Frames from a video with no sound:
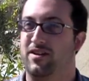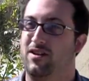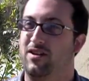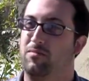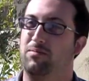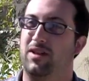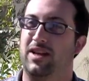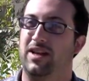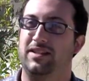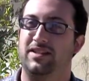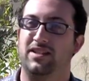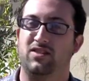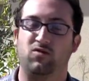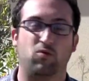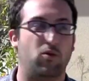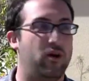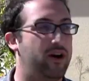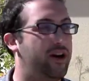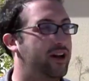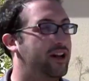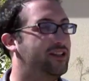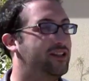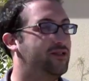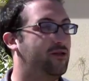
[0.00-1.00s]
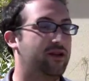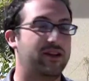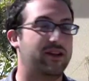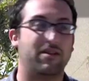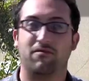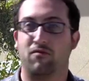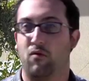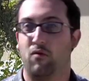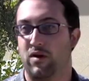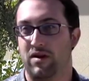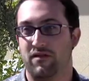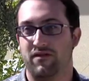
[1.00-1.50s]
There are places where it is only a
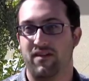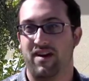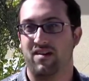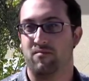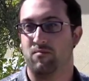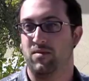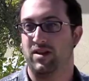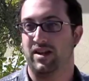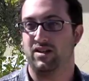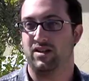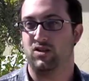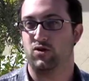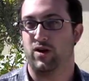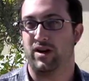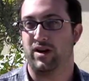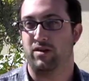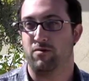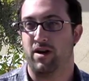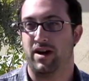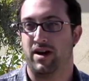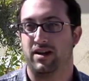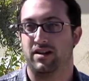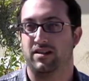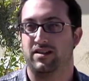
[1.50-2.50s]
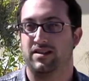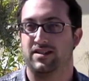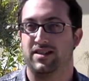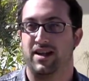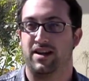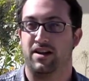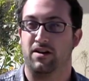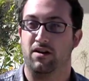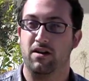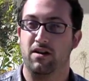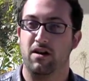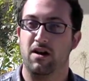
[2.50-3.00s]
45 minute train ride to the
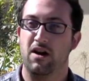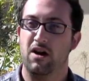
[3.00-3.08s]
center,